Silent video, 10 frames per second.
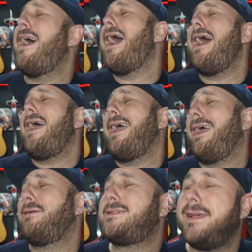
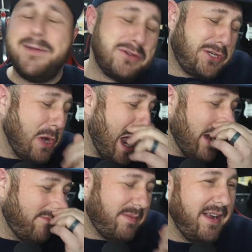hey, what's what's going
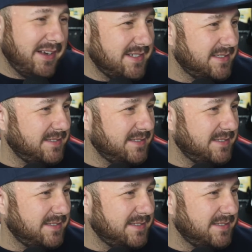on, everybody?